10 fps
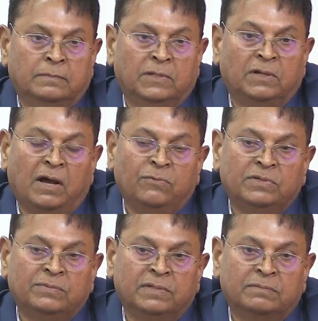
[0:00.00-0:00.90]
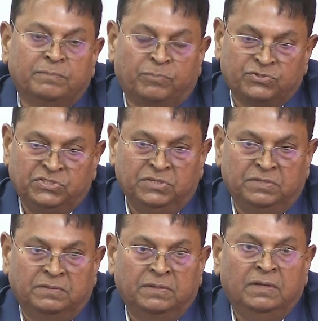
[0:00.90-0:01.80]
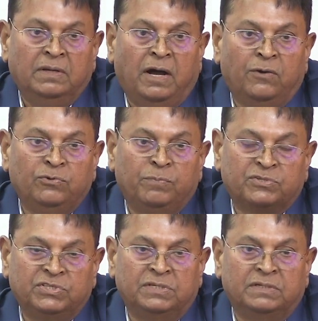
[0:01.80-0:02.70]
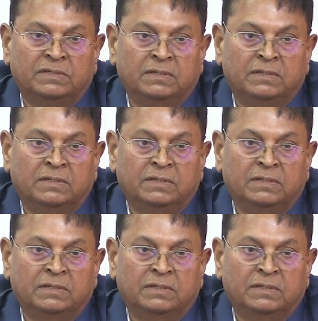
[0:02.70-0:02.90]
And how it will proceed? How will it proceed?